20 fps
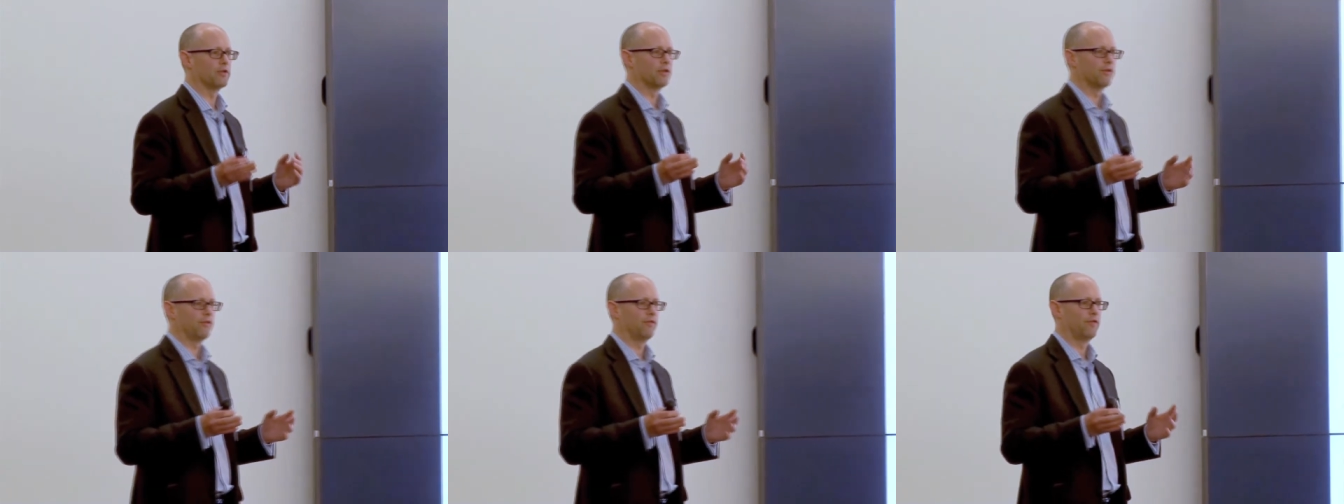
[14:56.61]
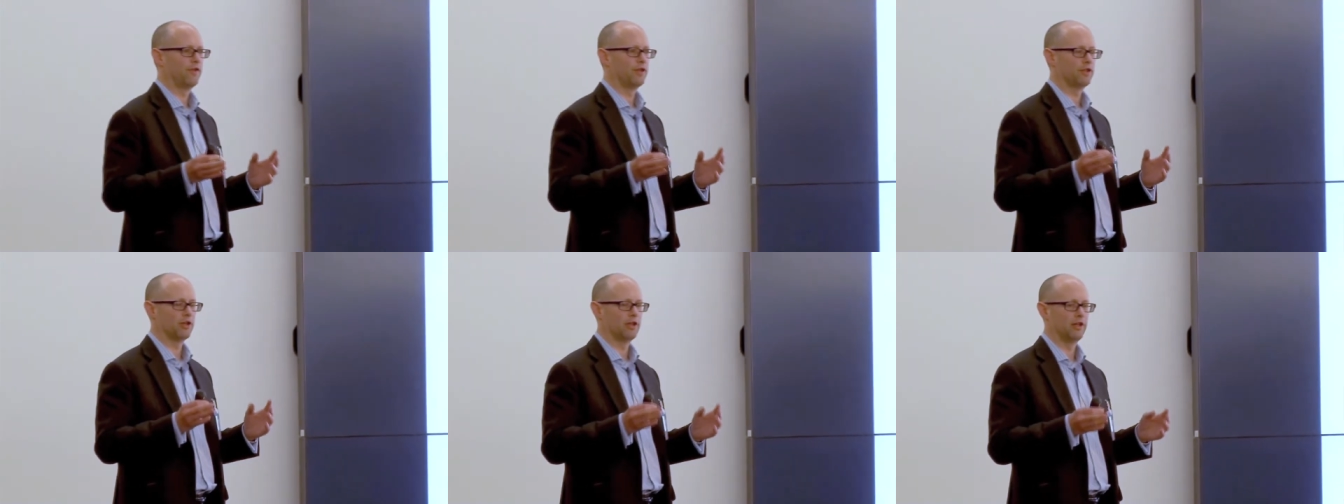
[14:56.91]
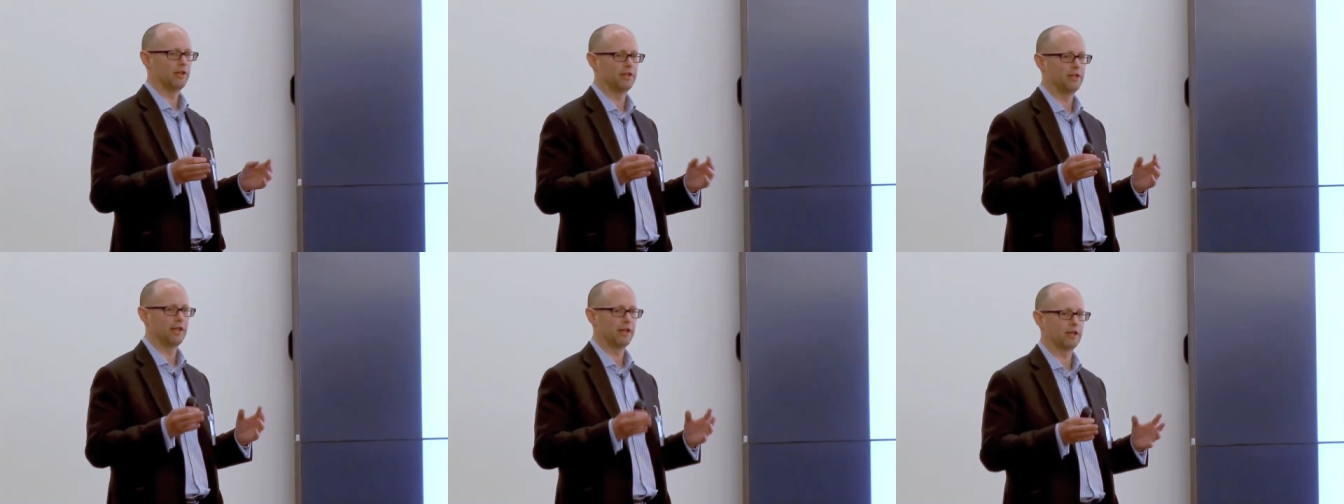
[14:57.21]

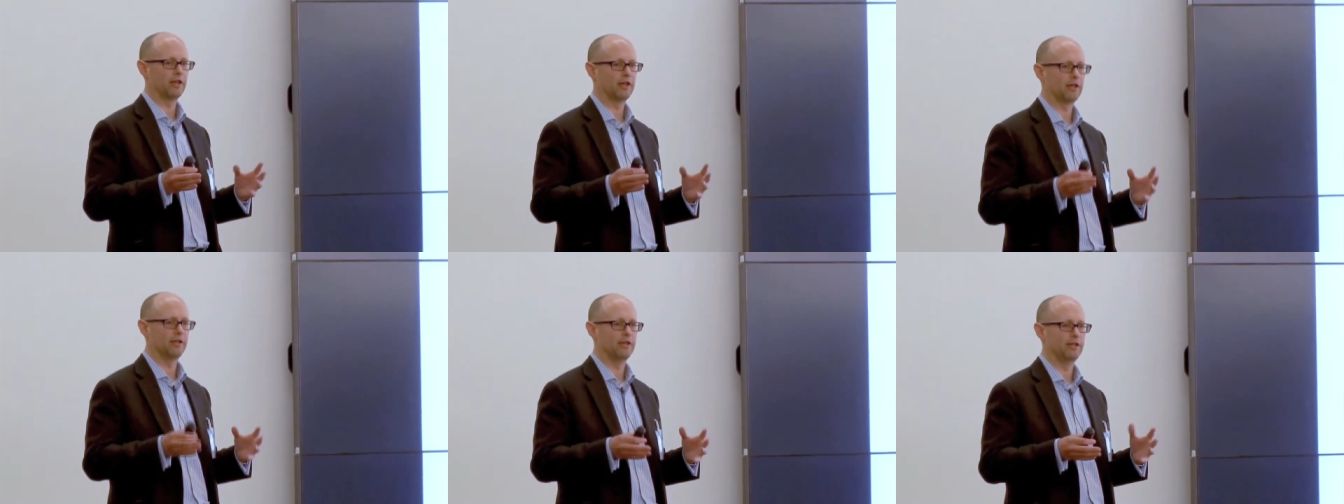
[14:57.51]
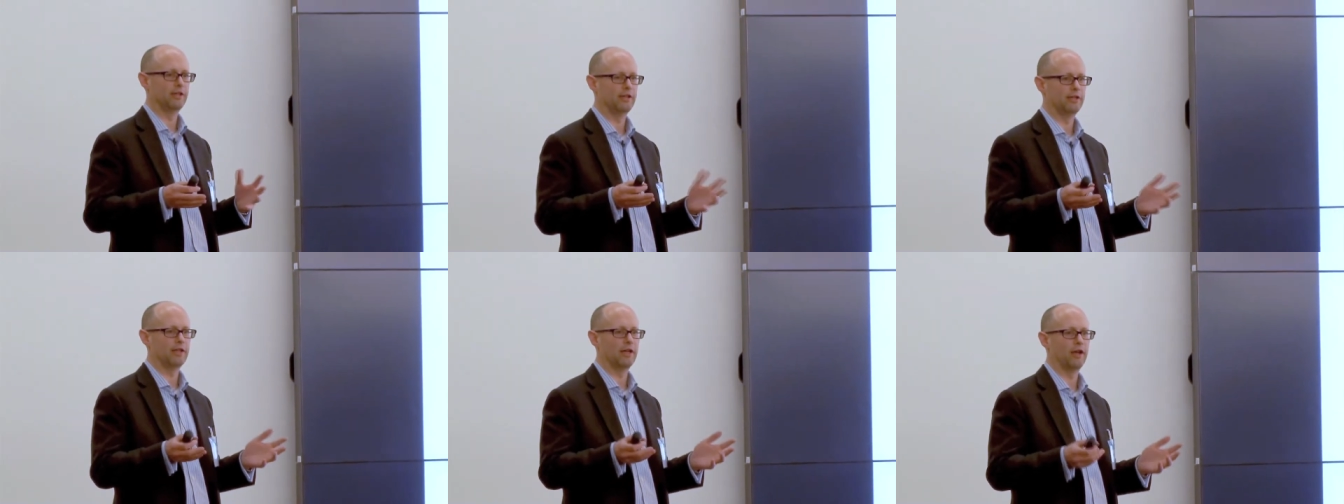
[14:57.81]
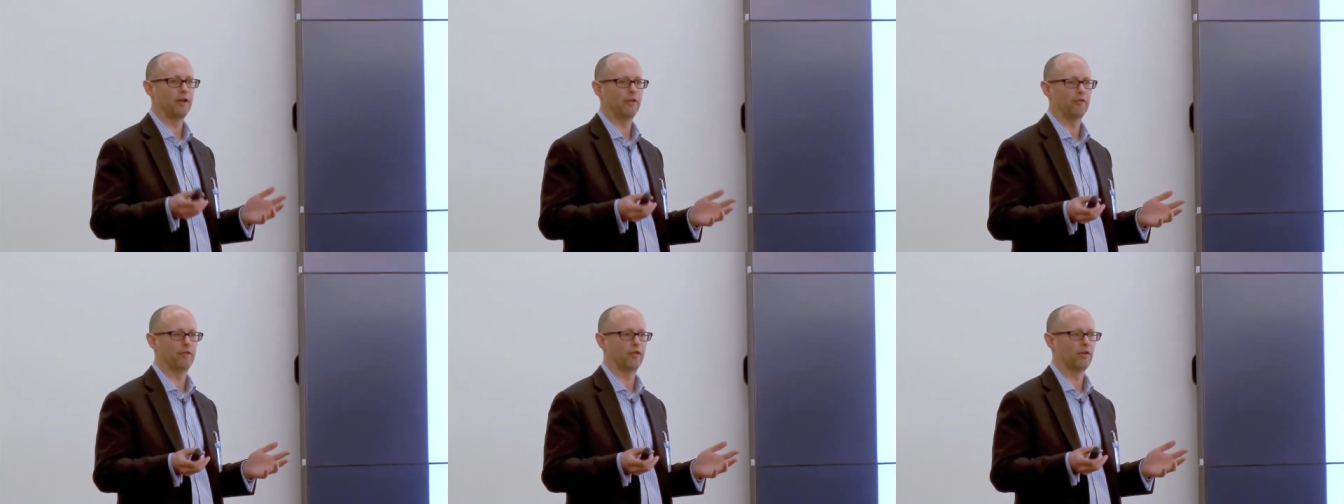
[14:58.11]
sufficiently technically
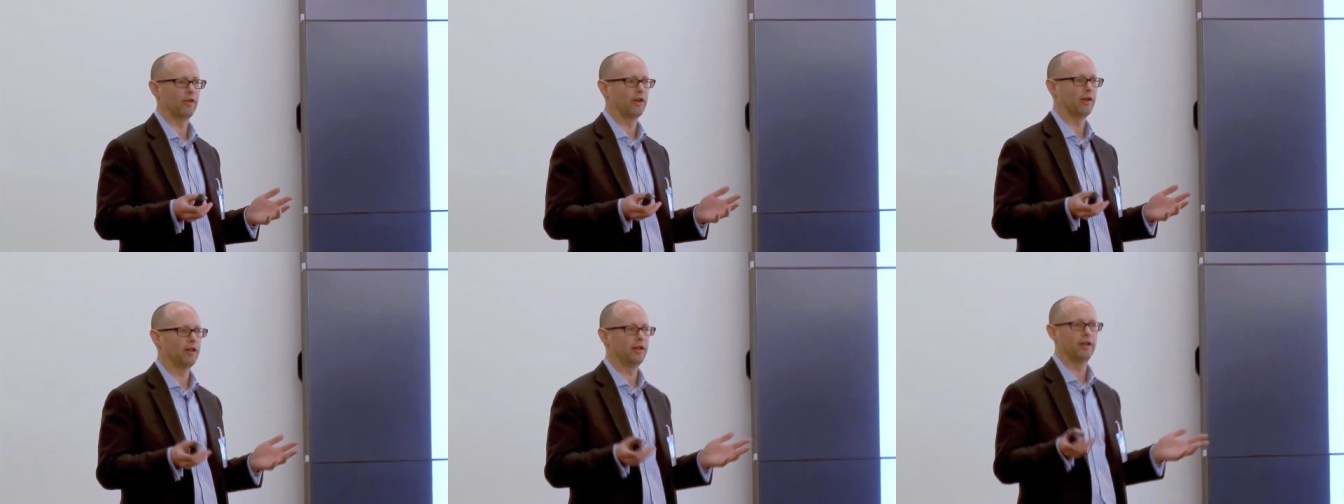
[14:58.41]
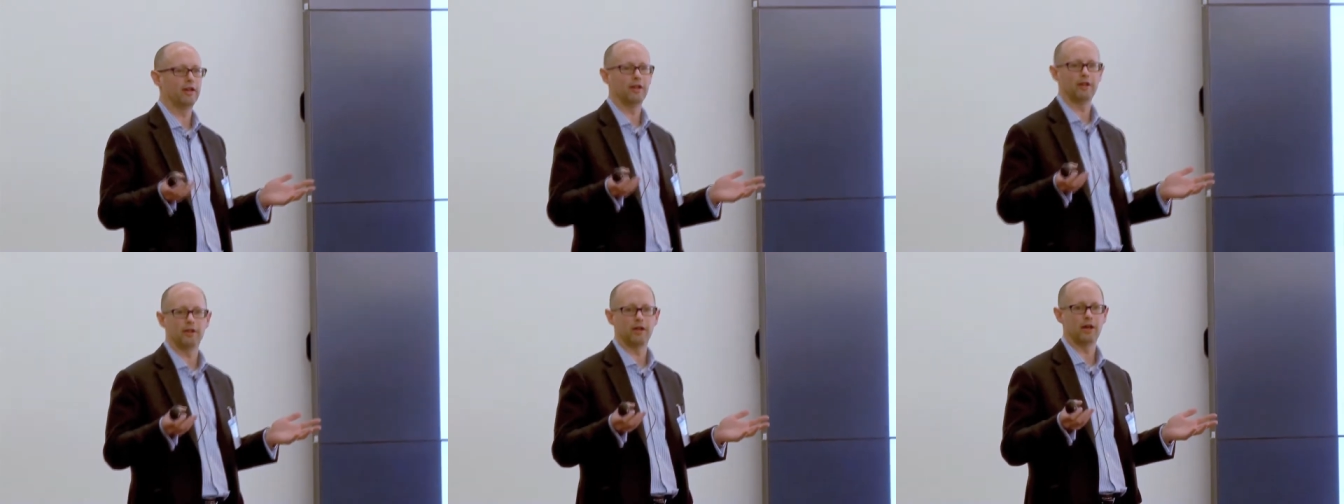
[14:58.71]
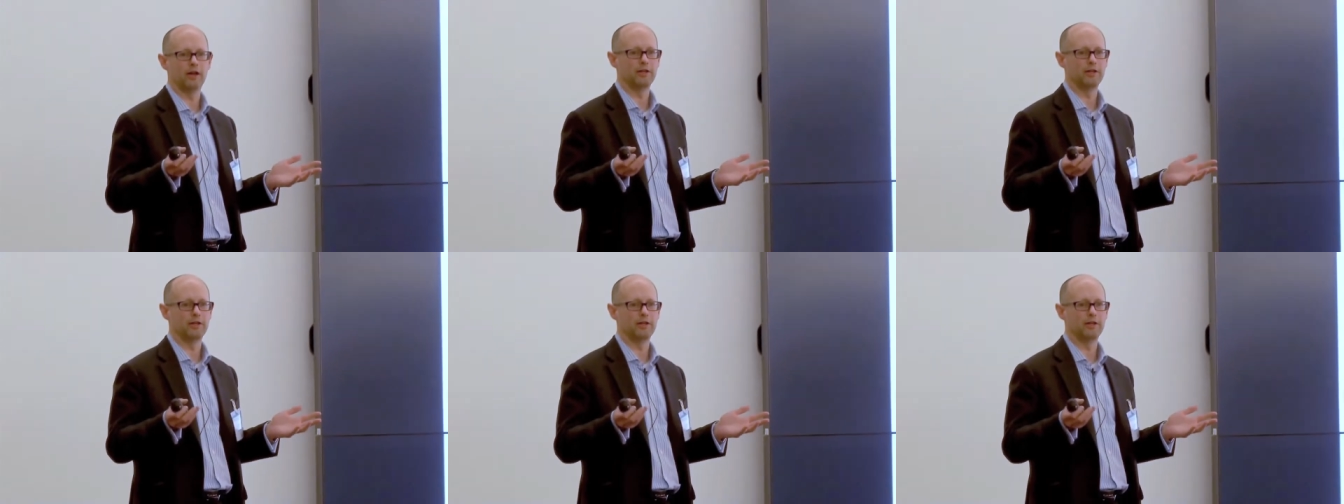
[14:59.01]
detailed for any